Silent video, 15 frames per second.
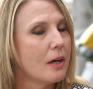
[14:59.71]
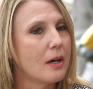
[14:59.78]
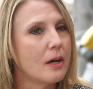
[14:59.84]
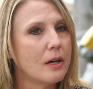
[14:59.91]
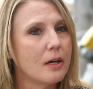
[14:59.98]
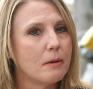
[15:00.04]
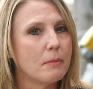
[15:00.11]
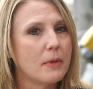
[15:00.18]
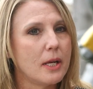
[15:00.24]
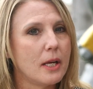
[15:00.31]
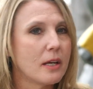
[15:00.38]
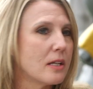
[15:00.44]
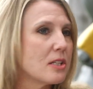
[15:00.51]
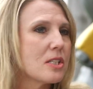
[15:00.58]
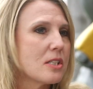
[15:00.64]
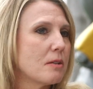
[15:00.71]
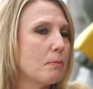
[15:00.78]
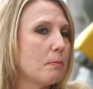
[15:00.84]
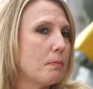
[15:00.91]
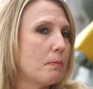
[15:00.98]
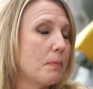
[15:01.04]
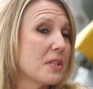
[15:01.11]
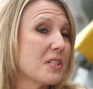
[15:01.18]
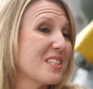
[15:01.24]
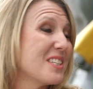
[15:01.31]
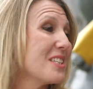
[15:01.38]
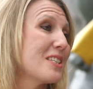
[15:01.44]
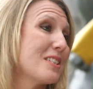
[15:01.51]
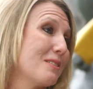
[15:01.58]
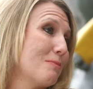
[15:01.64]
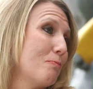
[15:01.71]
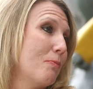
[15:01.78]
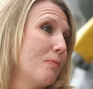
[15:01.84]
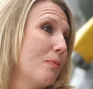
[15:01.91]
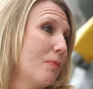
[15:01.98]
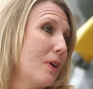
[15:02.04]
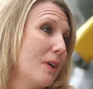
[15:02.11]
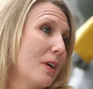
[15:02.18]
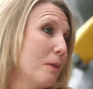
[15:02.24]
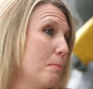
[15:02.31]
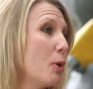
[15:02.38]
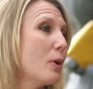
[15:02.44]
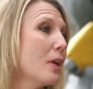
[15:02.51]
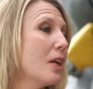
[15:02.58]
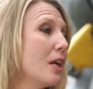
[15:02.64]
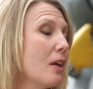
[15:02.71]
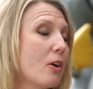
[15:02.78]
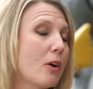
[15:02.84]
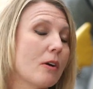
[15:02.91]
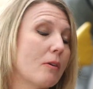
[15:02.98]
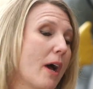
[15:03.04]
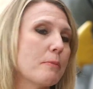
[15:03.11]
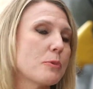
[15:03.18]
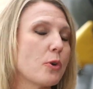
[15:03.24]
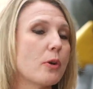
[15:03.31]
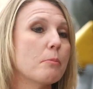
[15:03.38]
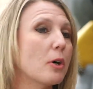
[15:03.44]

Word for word: Um, and as the business community, or I'm sorry,